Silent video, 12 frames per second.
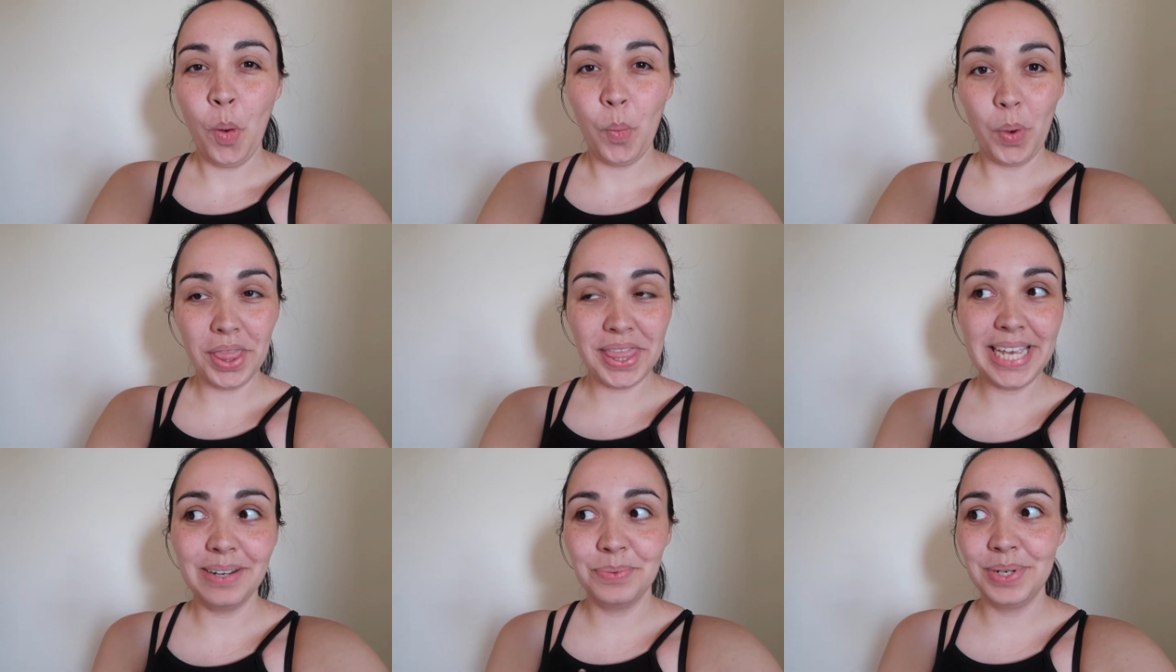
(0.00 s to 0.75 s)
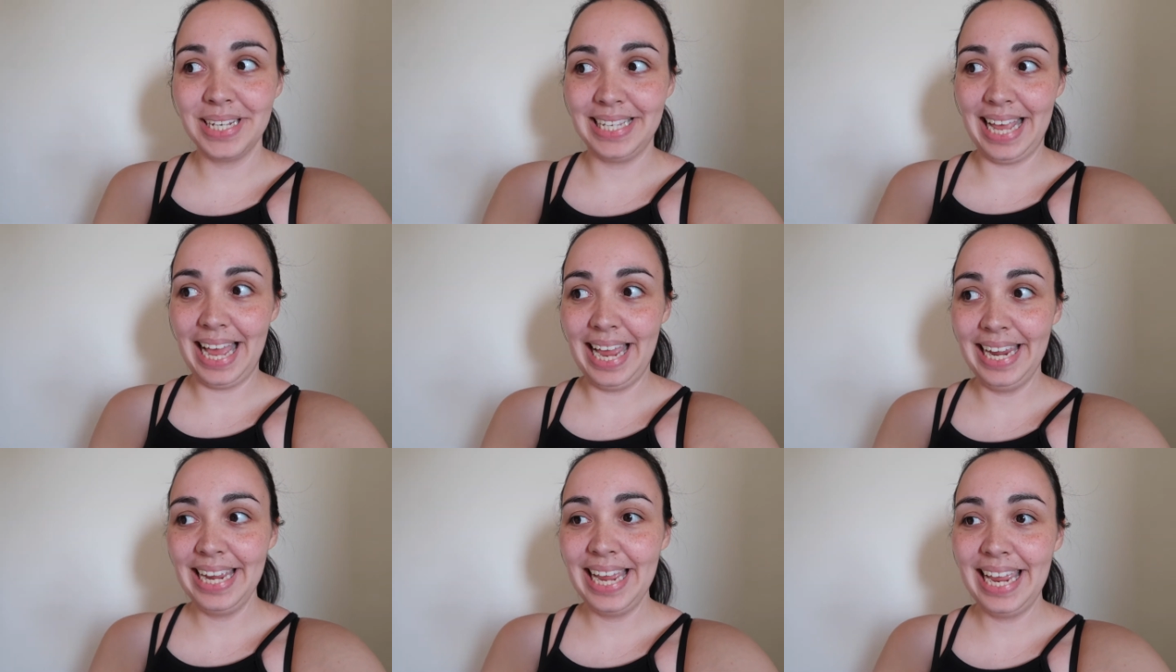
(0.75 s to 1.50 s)
One thing I would
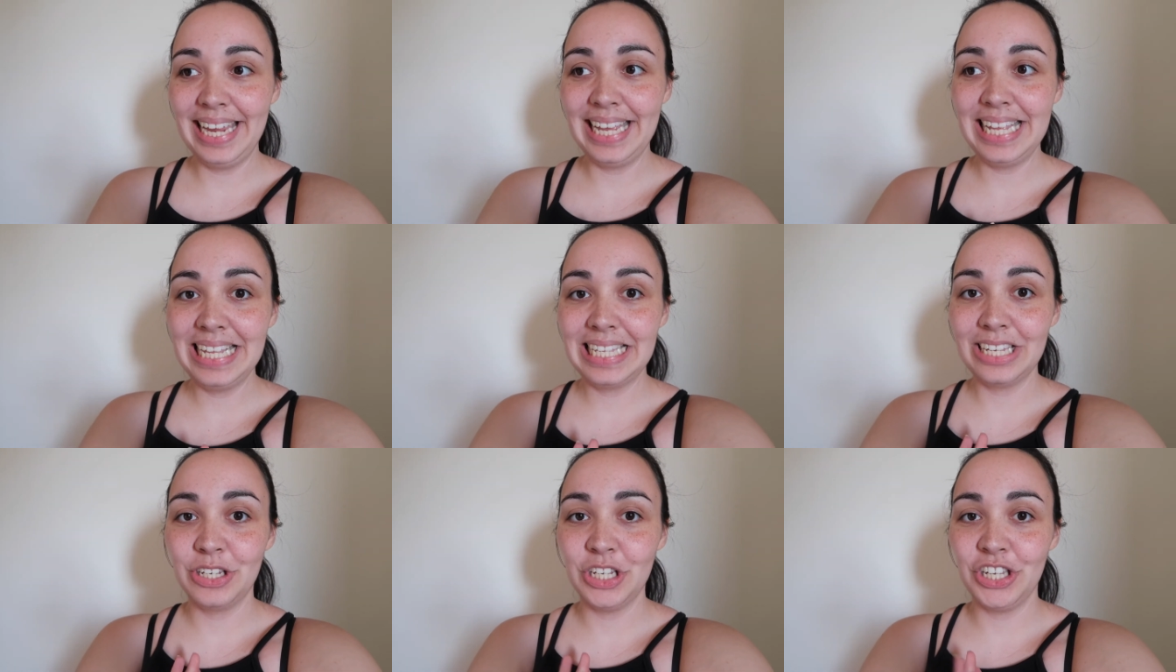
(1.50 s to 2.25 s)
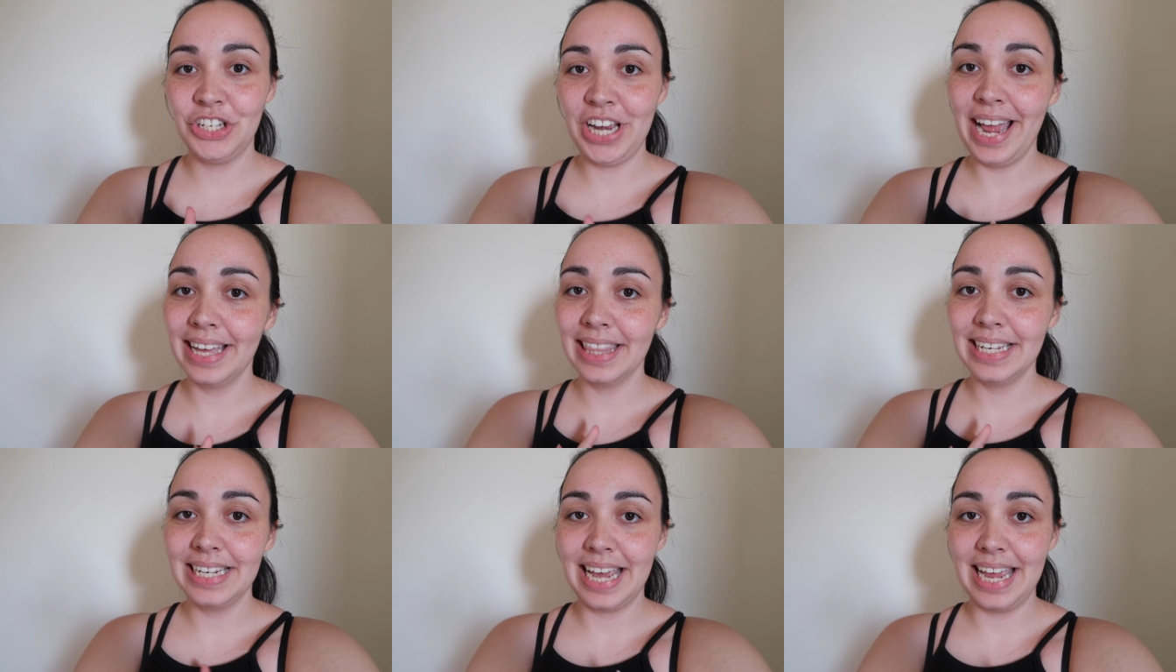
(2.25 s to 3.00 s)
say is just check
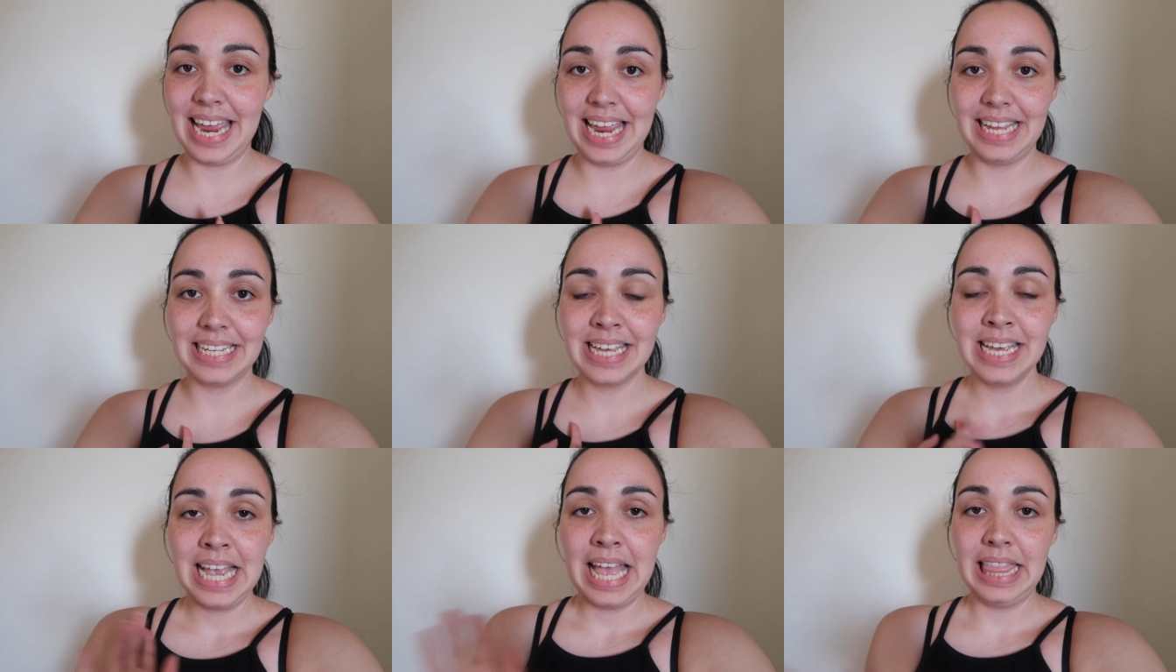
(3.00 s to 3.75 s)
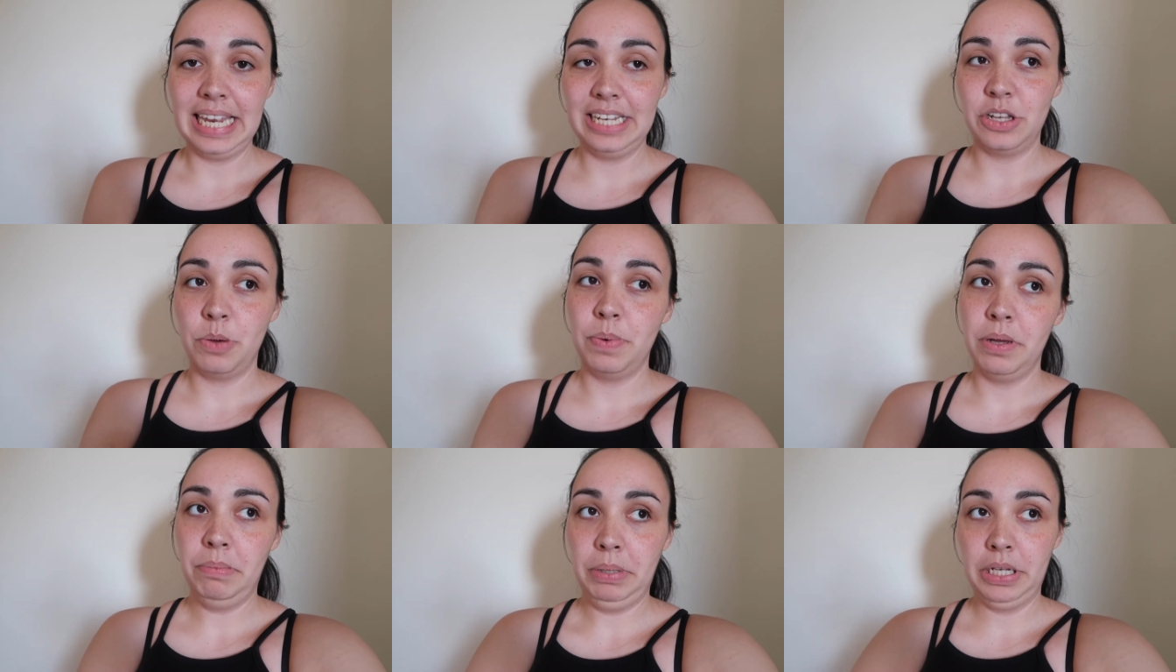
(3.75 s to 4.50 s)
the days that it's
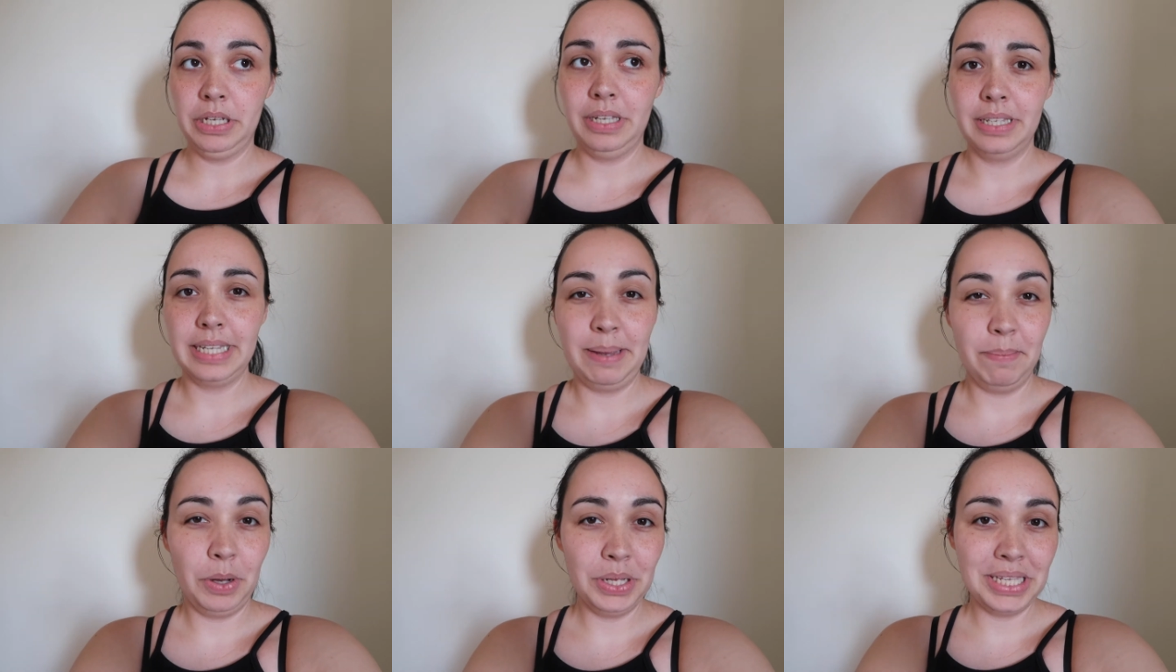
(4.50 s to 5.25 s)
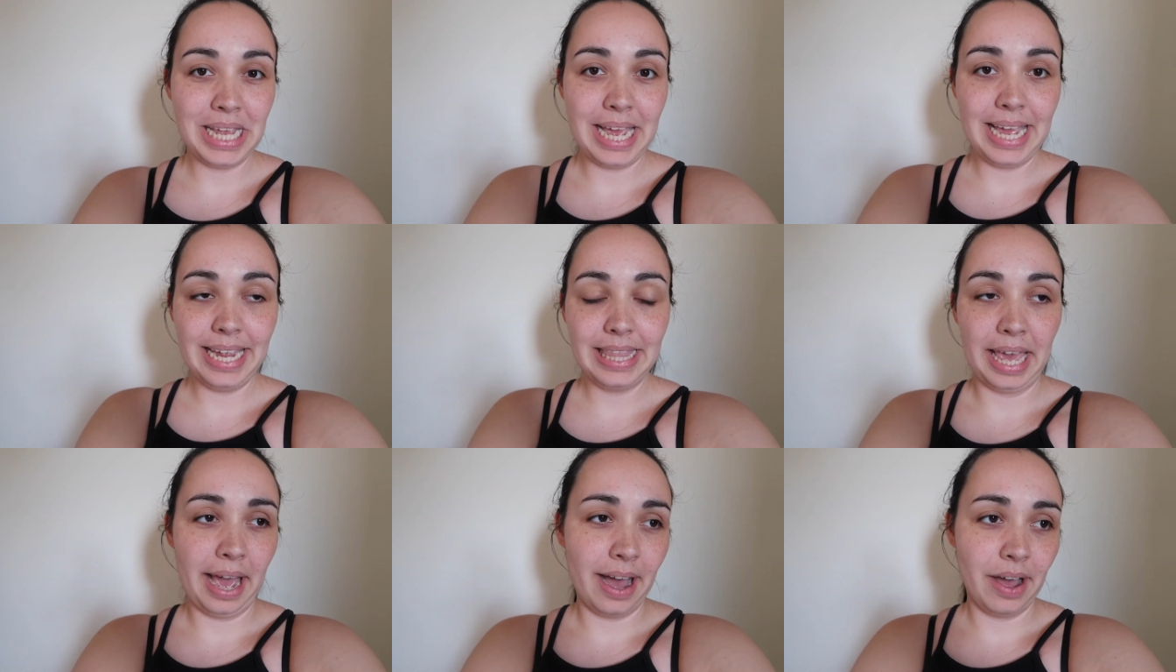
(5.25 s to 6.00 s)
open because in Marseille
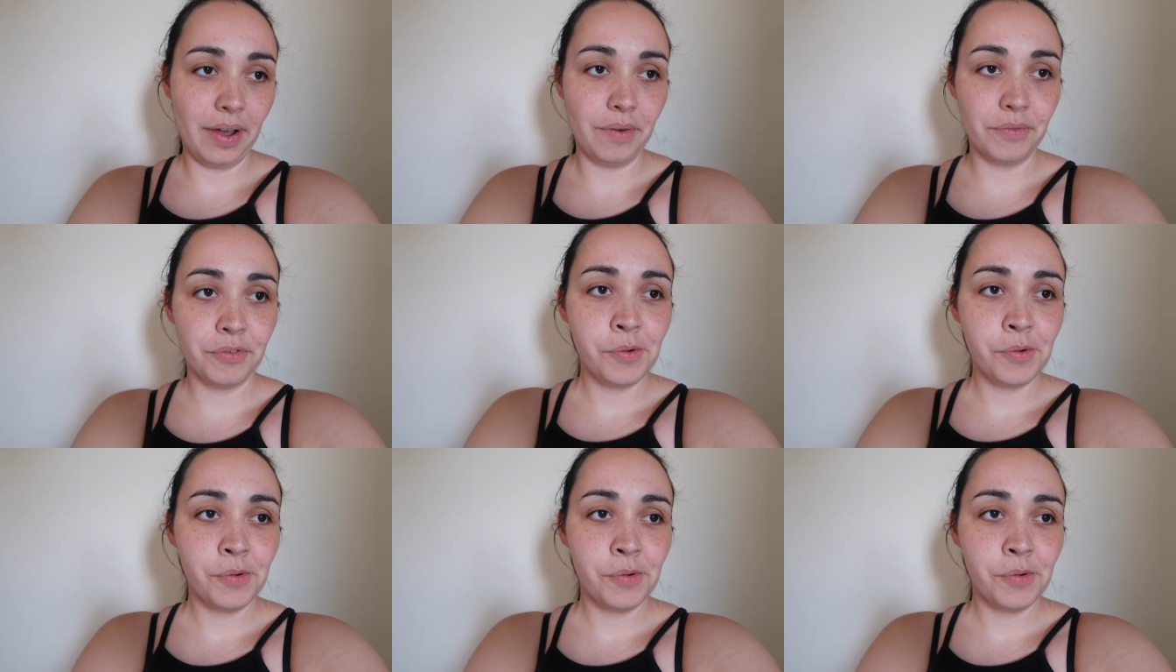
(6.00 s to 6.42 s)
they have